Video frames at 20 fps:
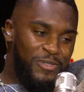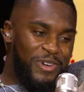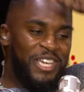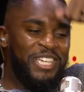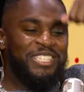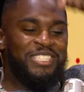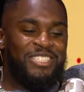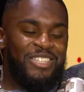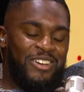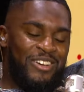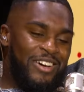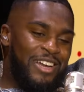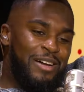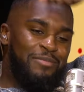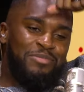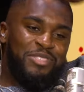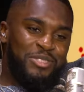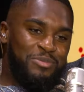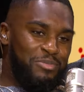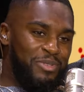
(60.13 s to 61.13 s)
install, and
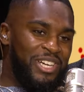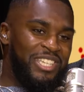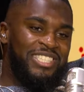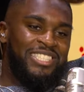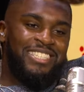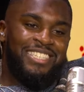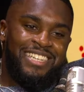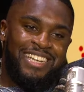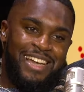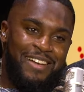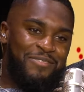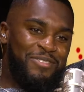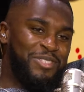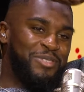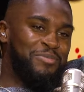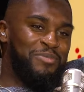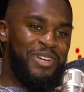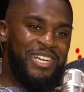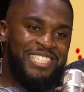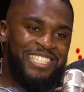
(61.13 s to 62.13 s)
I'm just brushing.
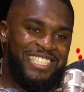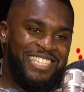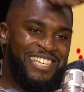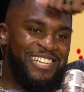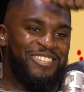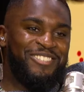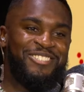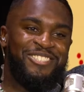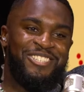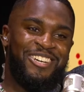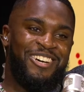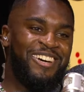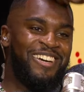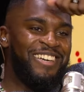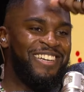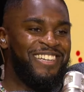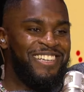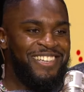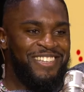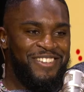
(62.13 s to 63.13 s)
Coach
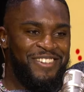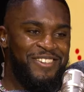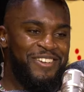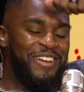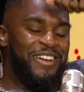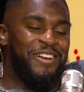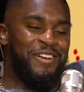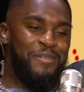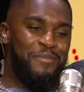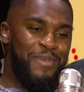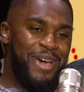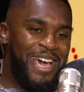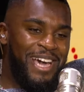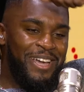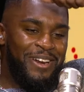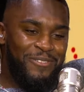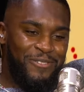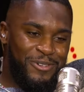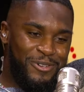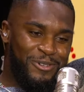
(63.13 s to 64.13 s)
talking, and you hear in the back
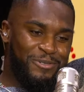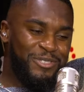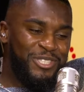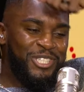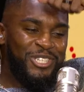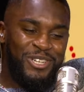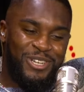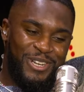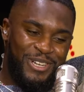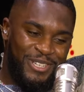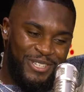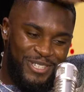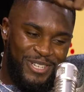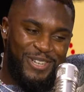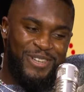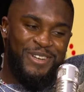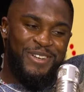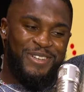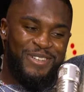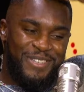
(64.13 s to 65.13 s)
of the room, shh, shh,
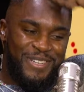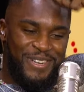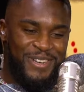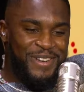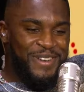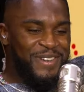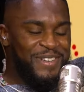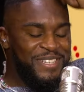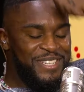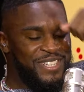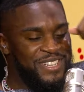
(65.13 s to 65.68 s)
shh, shh.